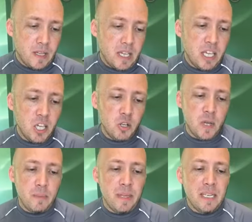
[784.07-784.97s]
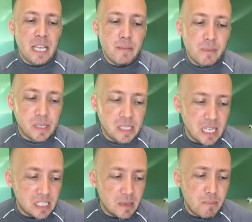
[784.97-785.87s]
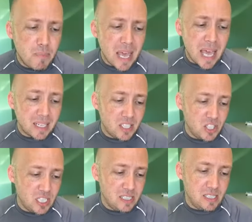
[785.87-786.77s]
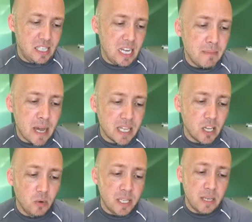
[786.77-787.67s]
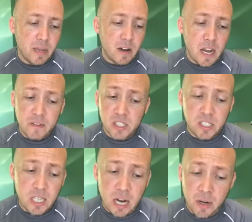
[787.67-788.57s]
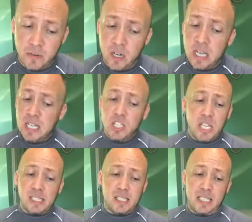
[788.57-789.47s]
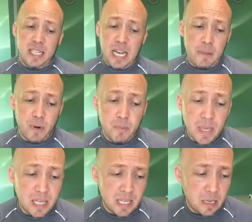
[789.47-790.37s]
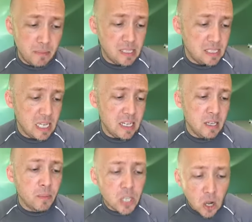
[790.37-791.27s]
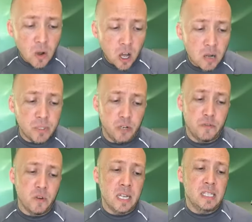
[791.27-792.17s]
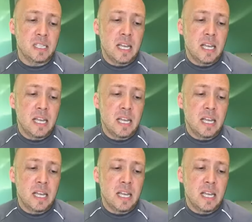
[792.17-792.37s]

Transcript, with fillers: he who had been demon possessed begged Jesus that he might go with him. However, Jesus did not permit him, but said to him, Go home to your friends